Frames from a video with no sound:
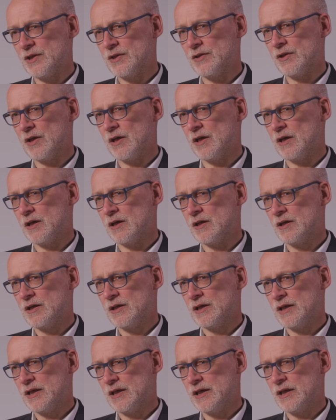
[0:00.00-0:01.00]
in the
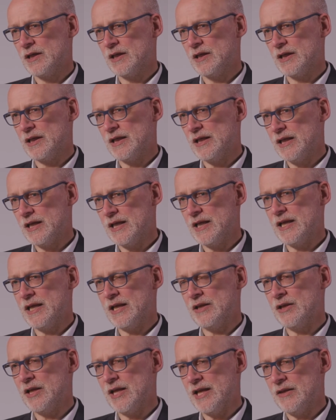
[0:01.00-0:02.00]

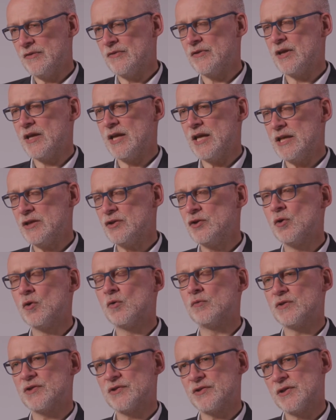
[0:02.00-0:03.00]
in
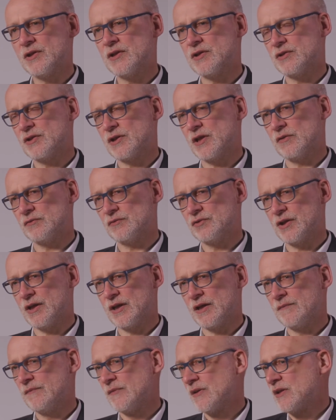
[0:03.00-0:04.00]
your research
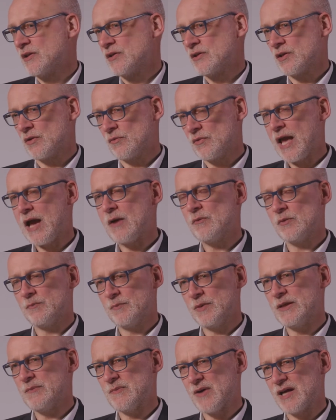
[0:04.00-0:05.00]
culture. So that would
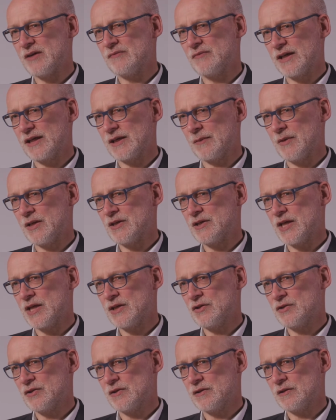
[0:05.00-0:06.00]
be my
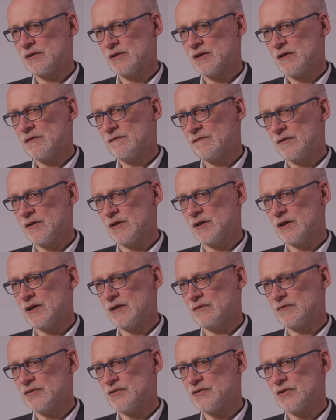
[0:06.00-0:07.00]
recommendation for
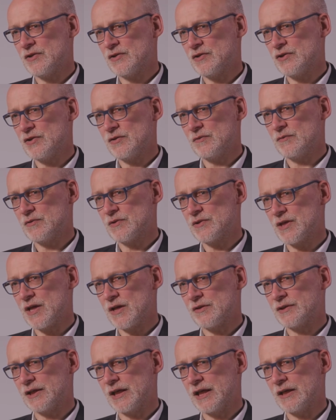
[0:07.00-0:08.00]
a research student
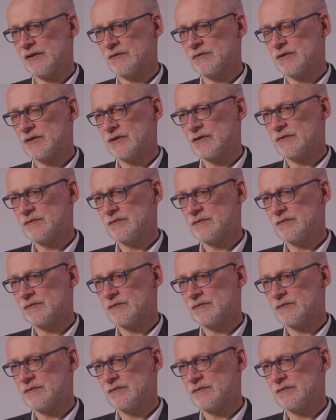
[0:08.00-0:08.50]
starting out.